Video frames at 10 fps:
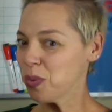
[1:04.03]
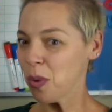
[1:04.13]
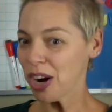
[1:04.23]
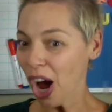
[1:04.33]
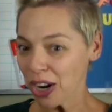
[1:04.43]

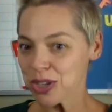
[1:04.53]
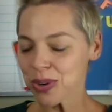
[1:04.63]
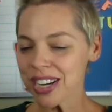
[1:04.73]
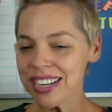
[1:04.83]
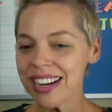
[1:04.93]

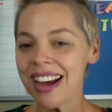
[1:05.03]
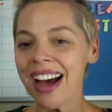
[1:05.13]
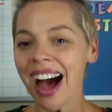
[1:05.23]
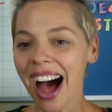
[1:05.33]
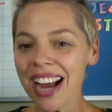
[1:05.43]
100,
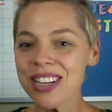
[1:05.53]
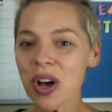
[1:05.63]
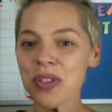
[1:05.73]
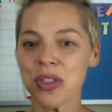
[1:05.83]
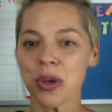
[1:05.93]
I
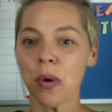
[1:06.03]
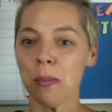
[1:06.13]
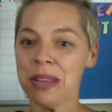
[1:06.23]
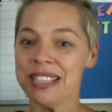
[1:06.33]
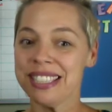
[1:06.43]
know that there will
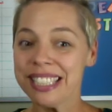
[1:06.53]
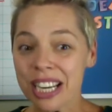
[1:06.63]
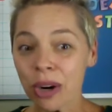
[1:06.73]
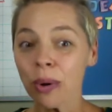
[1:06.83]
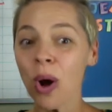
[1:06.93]
be
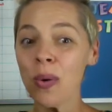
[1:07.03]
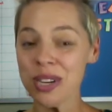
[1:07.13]
0